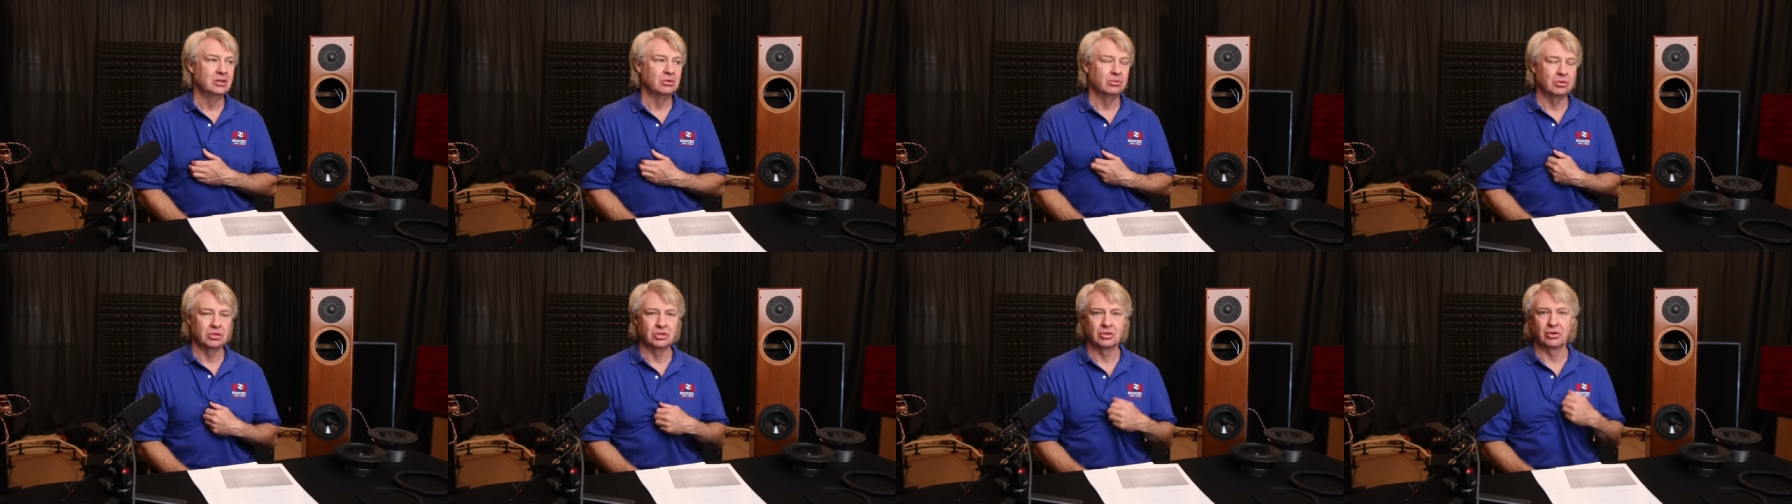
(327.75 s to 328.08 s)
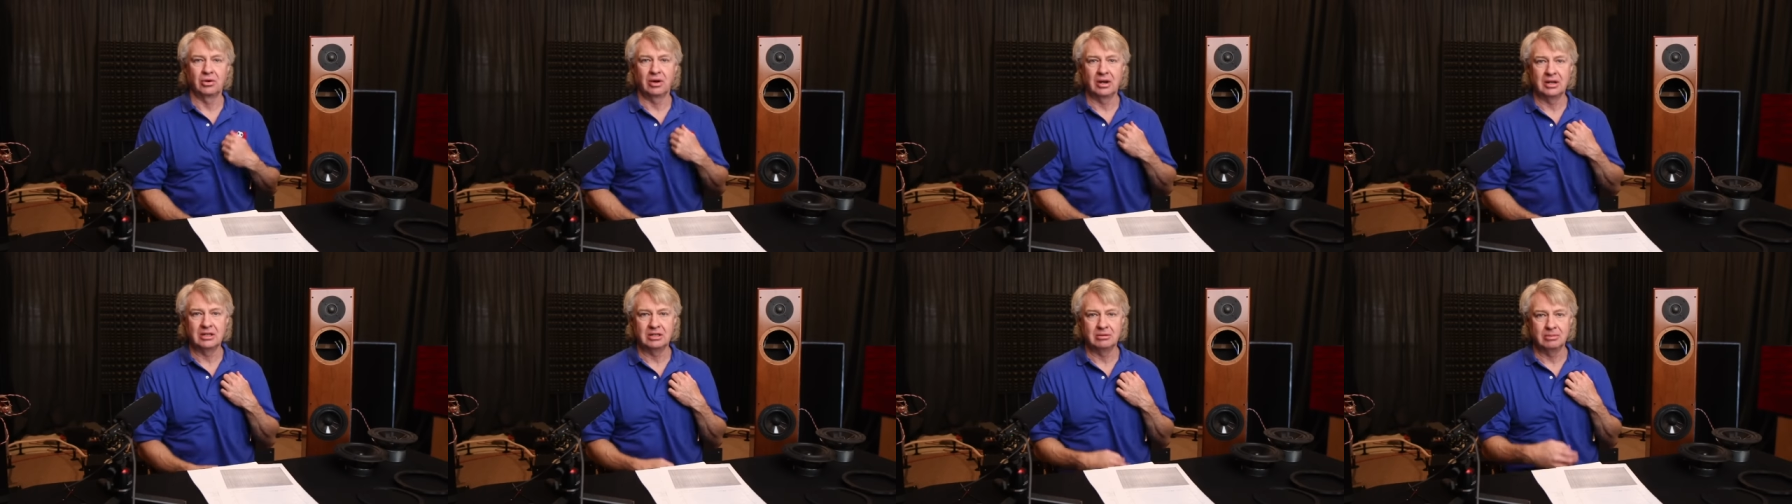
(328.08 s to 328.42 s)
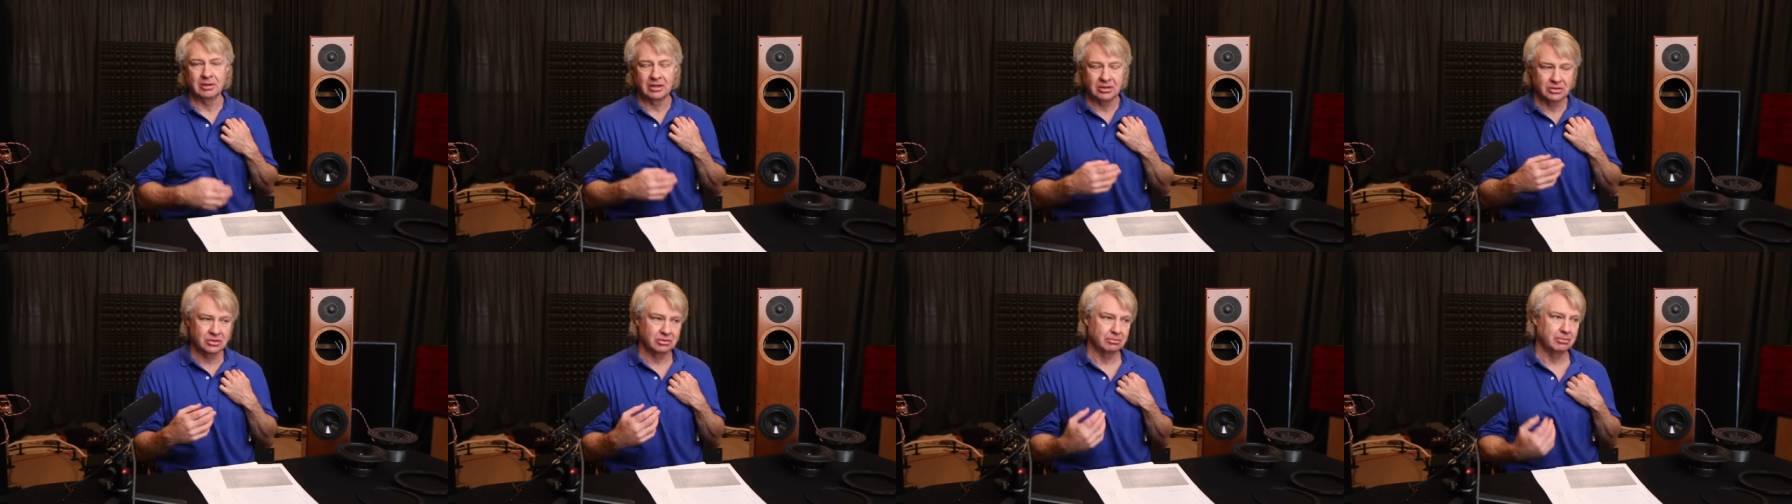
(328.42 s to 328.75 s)
was crazy
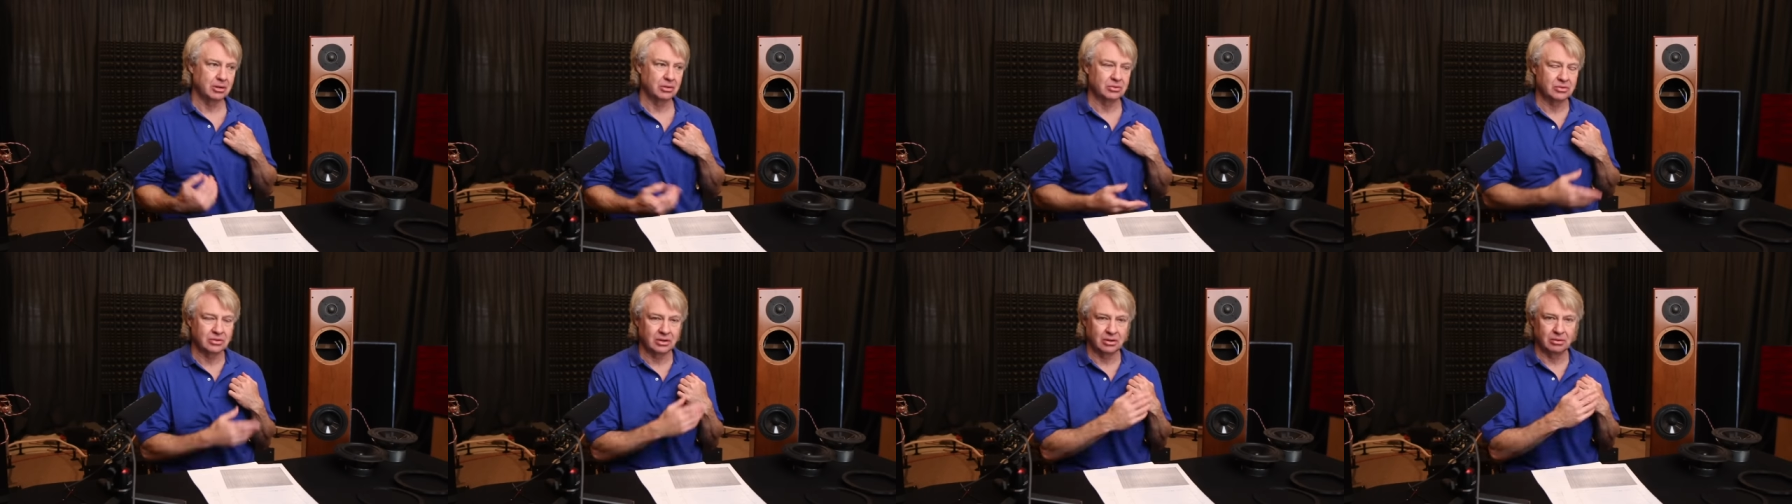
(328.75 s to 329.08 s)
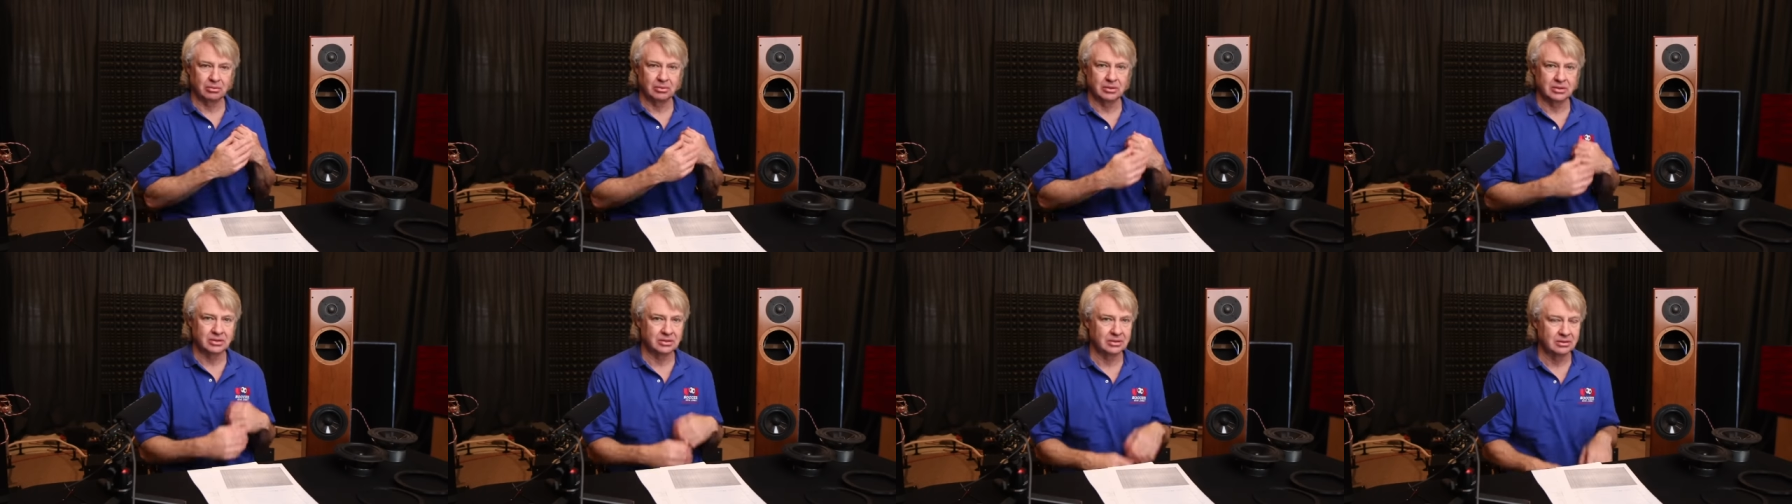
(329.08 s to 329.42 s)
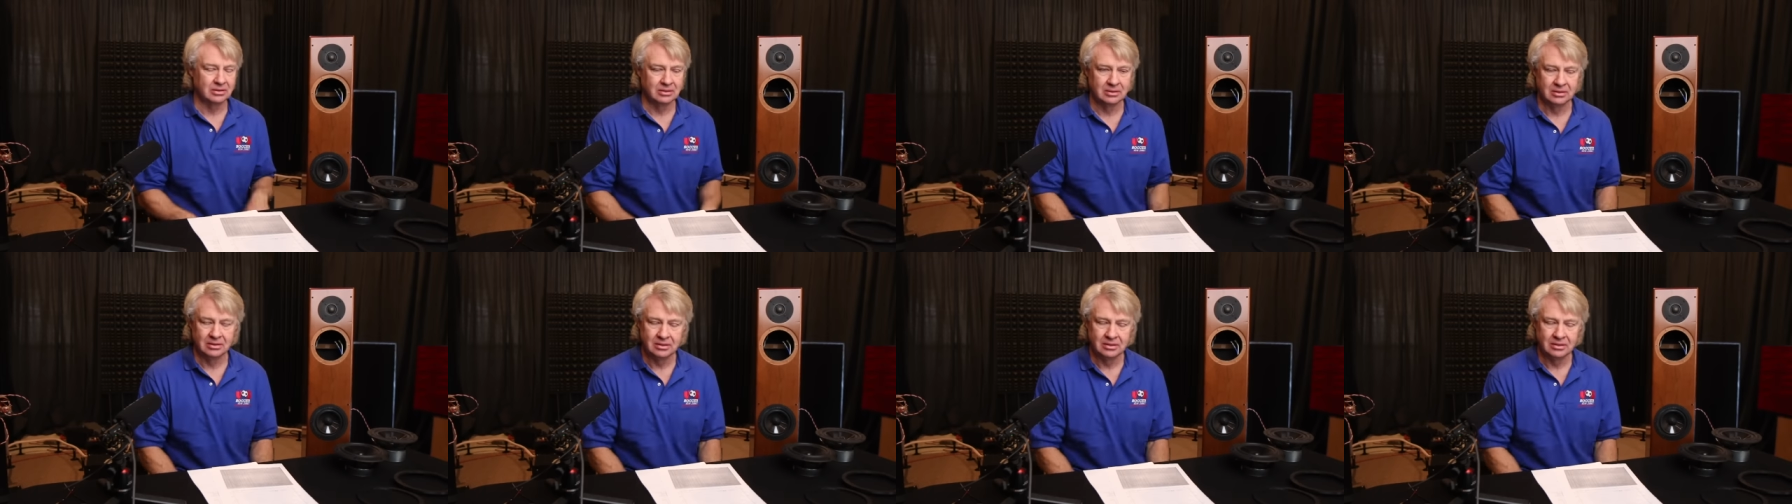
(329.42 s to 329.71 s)
because the Mozart was